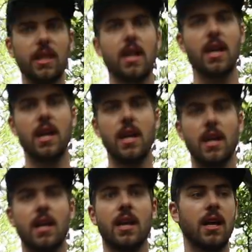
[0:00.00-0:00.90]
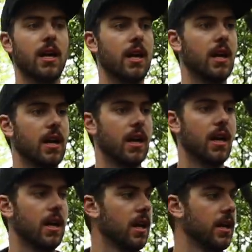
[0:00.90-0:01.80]
We might as well want to do today like 10.
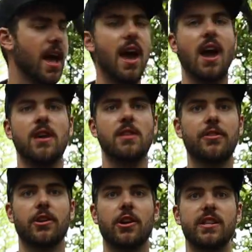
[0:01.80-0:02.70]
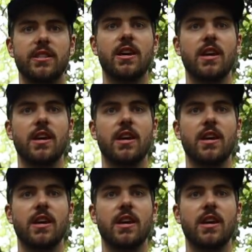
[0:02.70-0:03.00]
Yeah, nothing crazy.